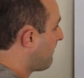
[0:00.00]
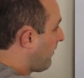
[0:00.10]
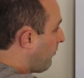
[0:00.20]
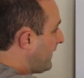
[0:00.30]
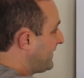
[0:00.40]

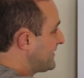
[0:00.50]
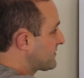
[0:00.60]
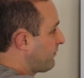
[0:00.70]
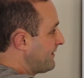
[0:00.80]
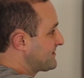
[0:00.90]
But what
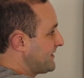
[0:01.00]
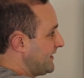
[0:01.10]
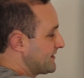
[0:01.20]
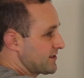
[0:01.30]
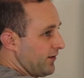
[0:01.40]
this
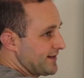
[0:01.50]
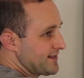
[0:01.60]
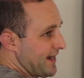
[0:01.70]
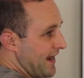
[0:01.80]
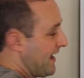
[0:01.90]
website is going
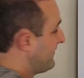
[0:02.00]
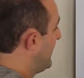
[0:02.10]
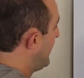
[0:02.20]
to have